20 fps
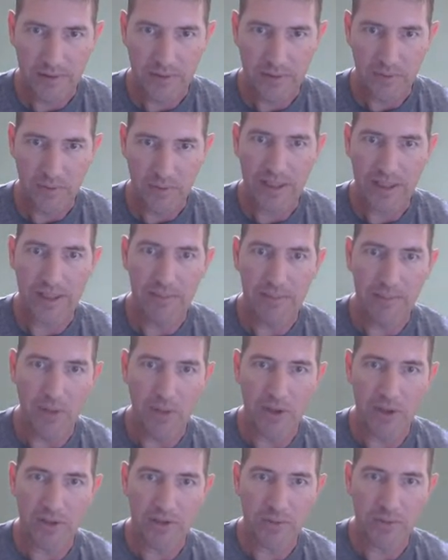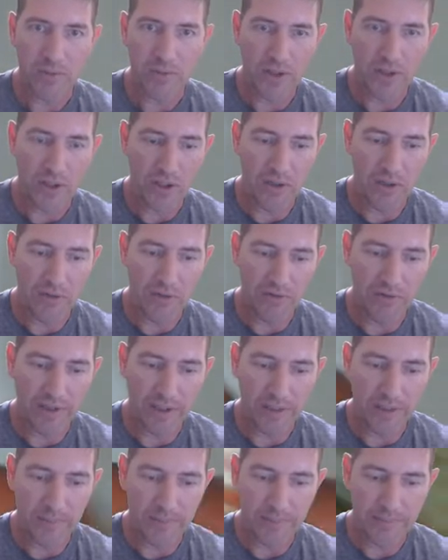Randy Moss with the Hall of Fame.